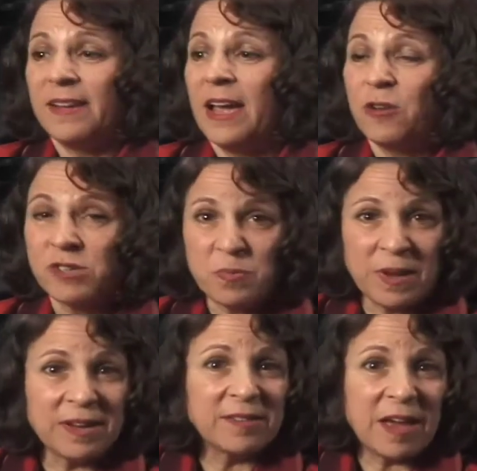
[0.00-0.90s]
and you're
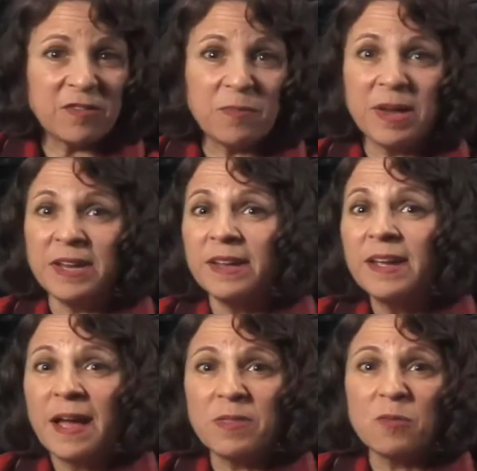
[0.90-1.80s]
spending a lot of money
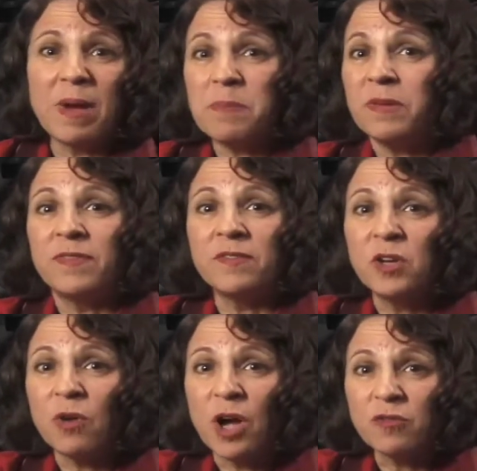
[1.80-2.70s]
and there might be 50
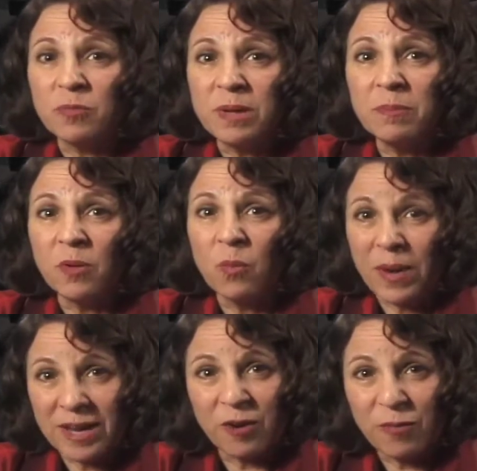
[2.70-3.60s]
or 100 people
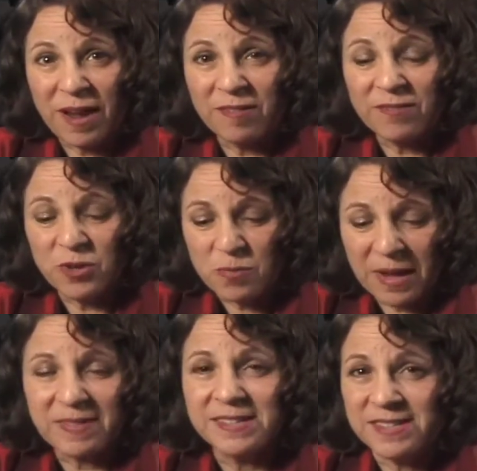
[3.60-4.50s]
waiting around for you to
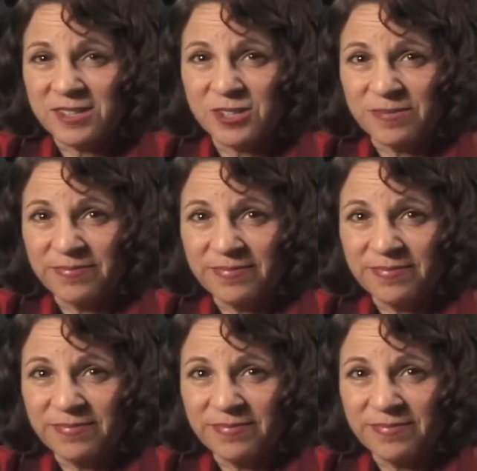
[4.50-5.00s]
make the decision.